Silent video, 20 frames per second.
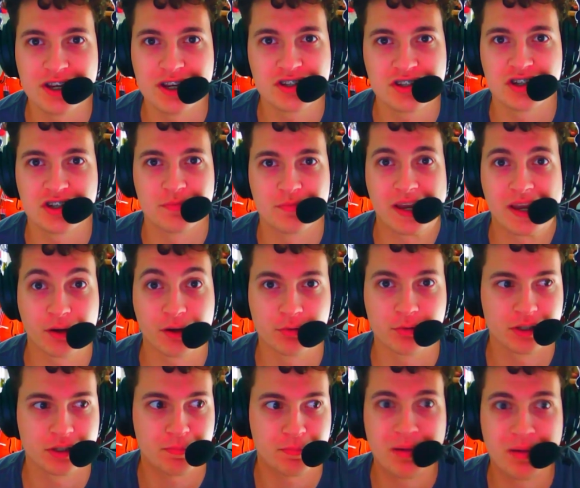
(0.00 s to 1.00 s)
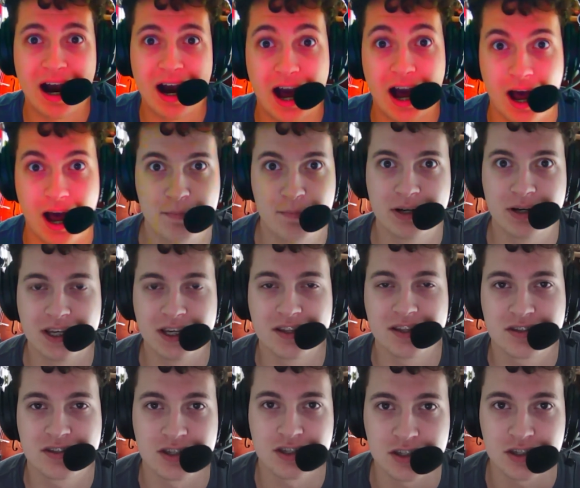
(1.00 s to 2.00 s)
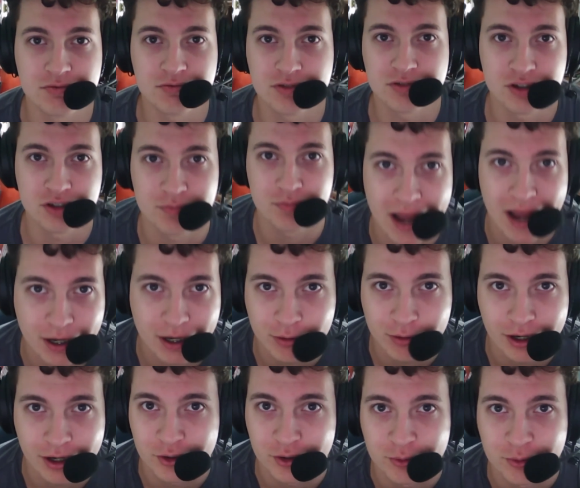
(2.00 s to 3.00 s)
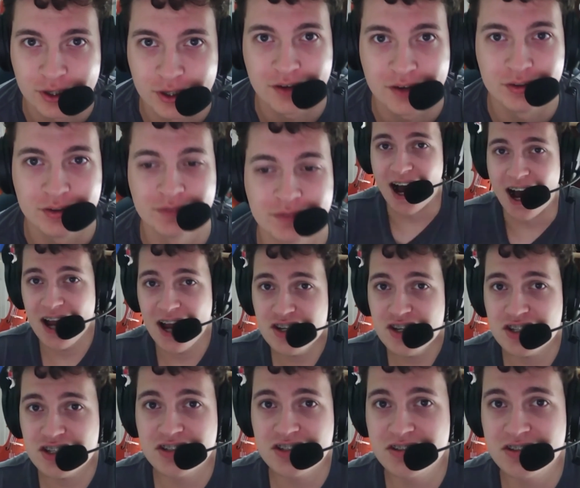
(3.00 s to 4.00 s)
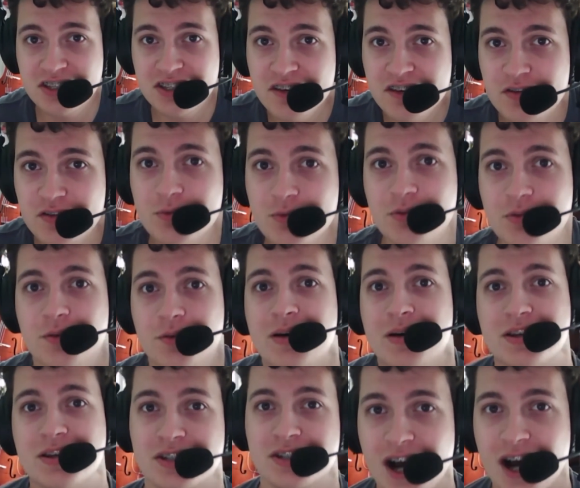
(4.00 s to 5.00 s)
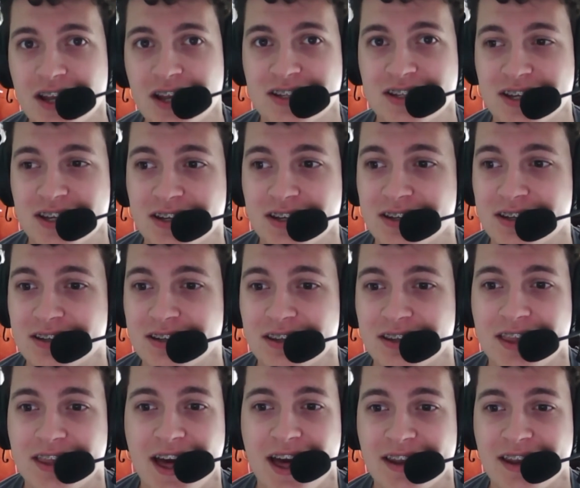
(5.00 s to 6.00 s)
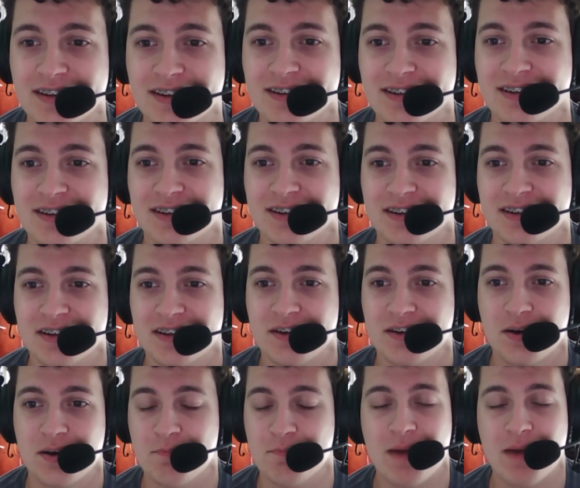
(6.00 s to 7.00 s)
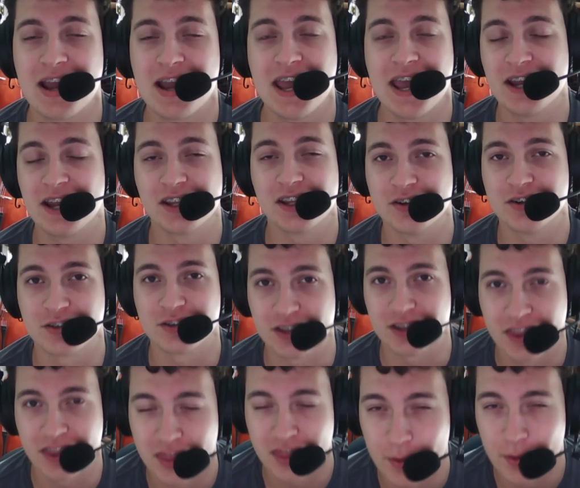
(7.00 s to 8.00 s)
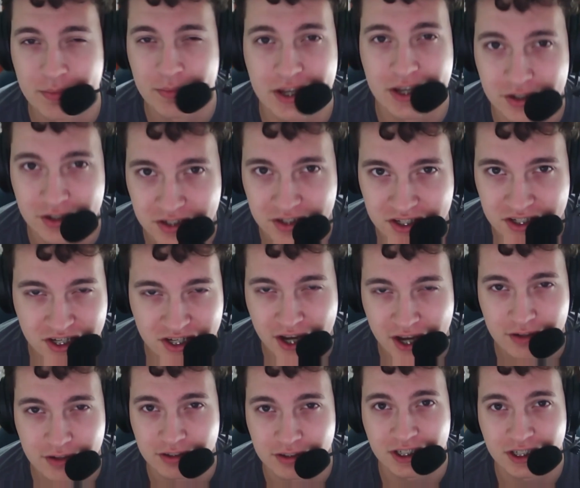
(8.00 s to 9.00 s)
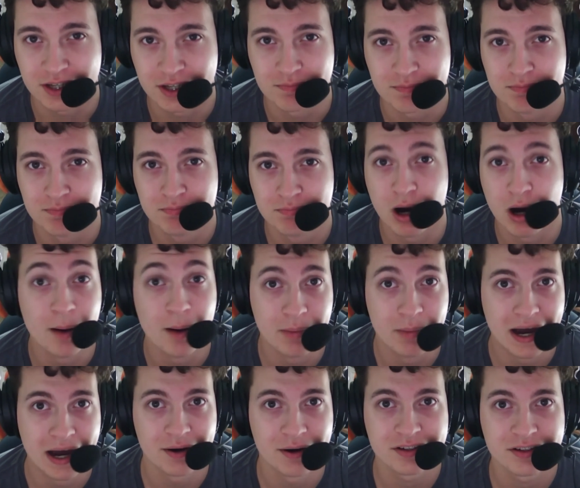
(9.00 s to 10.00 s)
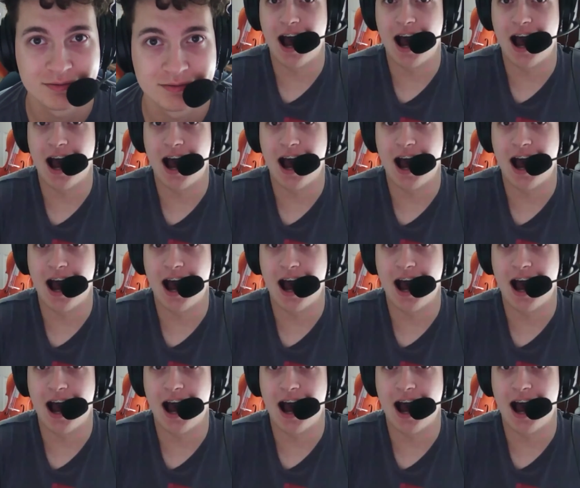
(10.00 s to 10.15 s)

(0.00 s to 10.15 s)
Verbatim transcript: Yes, you do. Are really you serious? Against what? The YouTube background or whatever. I just give you the best content that my editor and thumbnail designer can pump out.